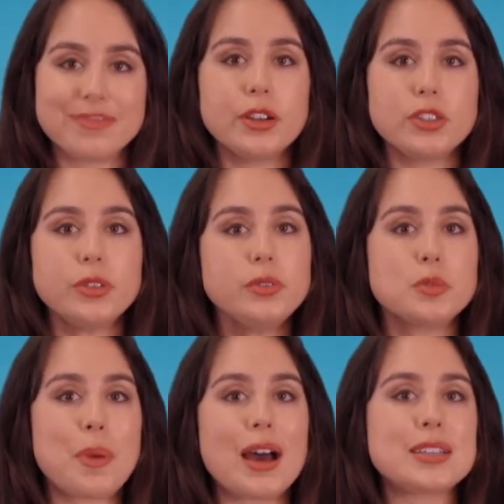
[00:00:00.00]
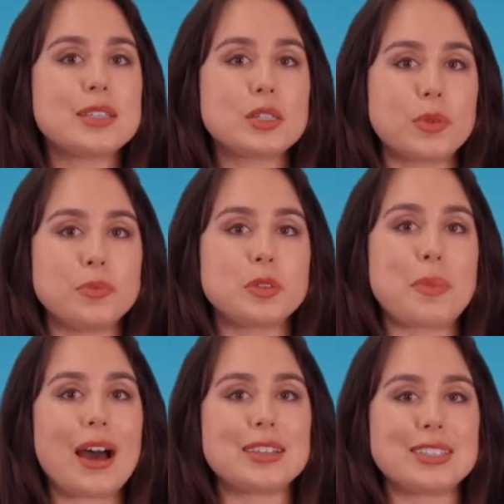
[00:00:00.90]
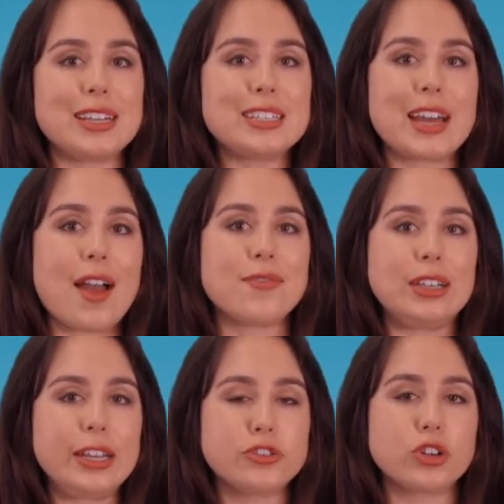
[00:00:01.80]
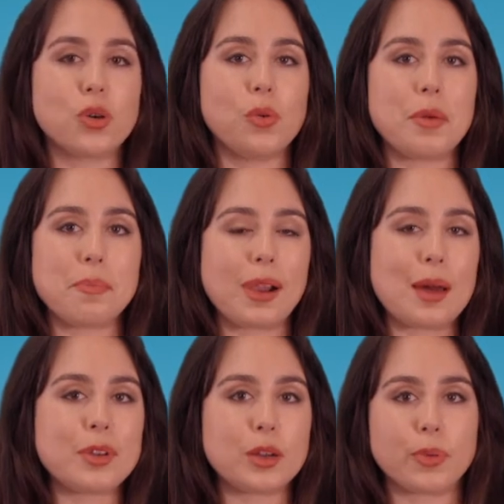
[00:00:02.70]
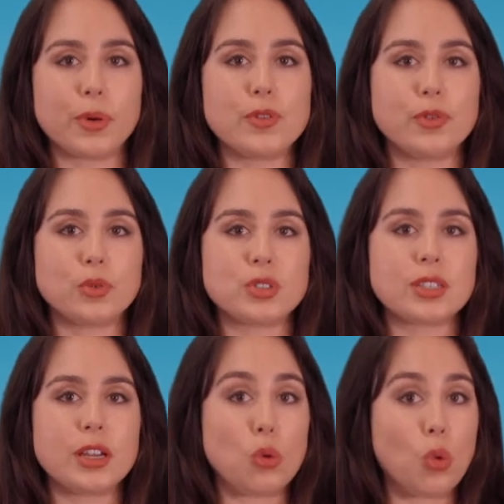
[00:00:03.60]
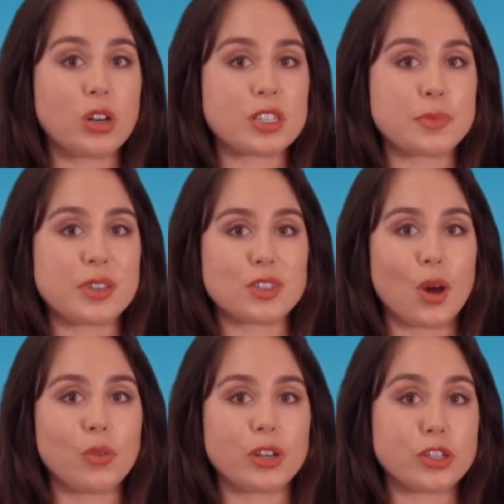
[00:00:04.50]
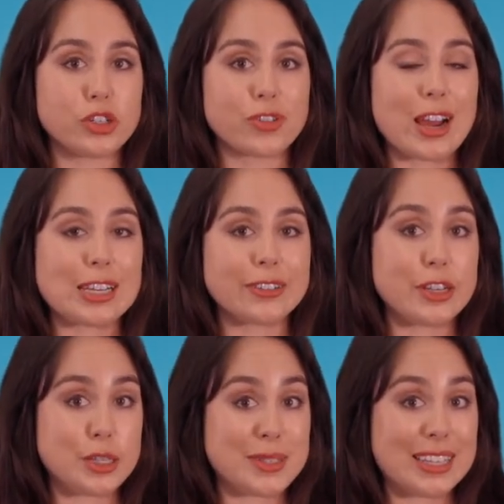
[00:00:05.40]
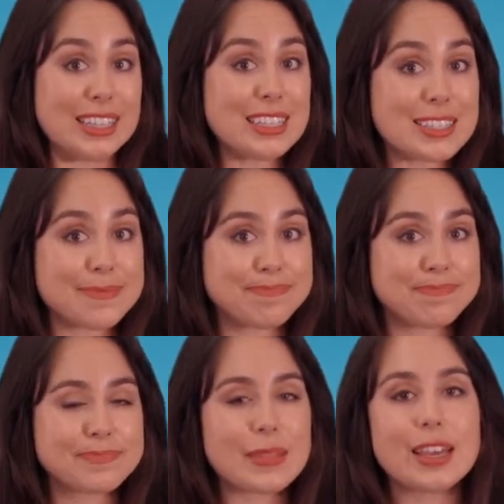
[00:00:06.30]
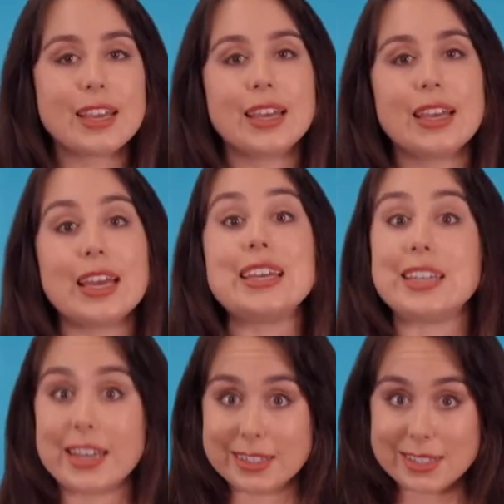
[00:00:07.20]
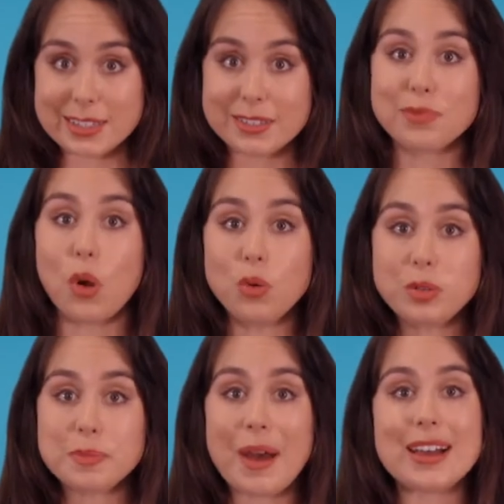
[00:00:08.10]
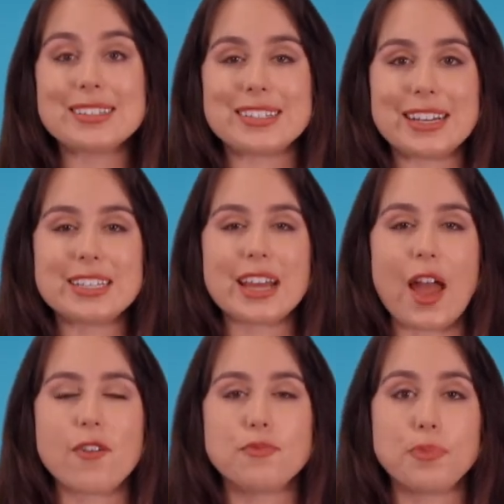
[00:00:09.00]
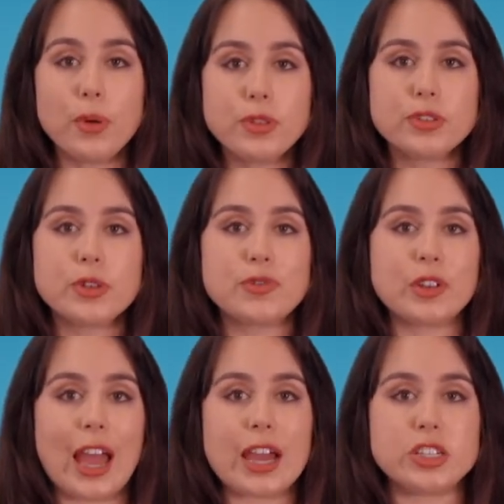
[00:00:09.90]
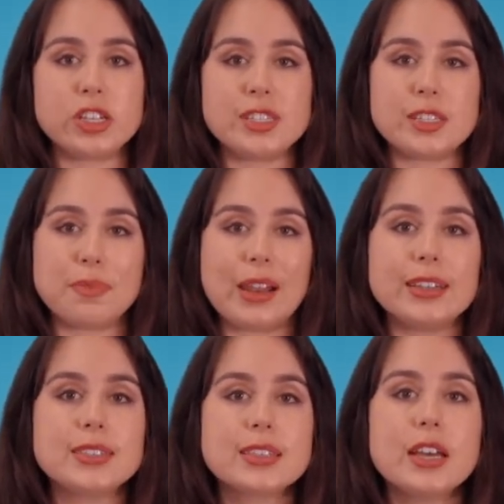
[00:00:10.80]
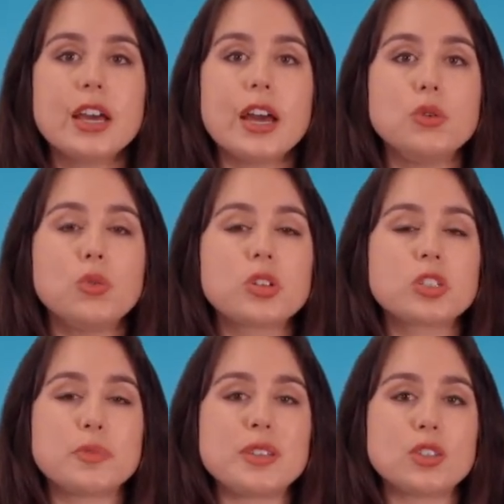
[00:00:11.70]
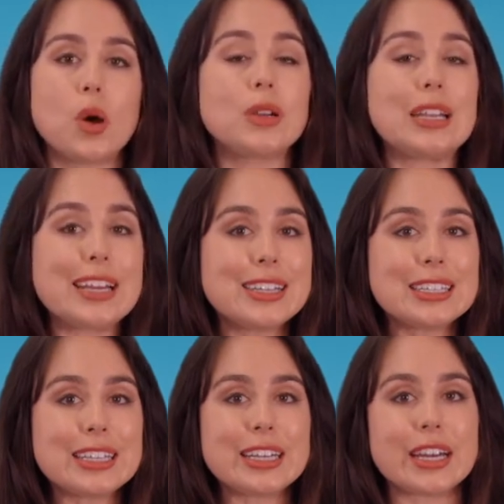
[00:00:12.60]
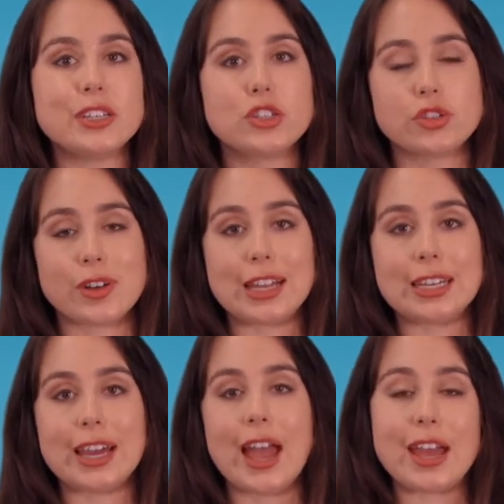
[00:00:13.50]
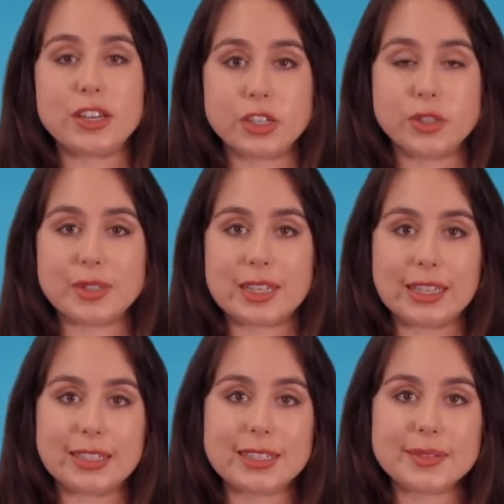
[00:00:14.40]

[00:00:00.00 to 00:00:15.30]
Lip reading: Do spas and swim spas need to have electrical and plumbing approvals in order to be sold in Australia and New Zealand? Yes, all spas need to have both certifications in place in order to be sold legally in Australia and New Zealand.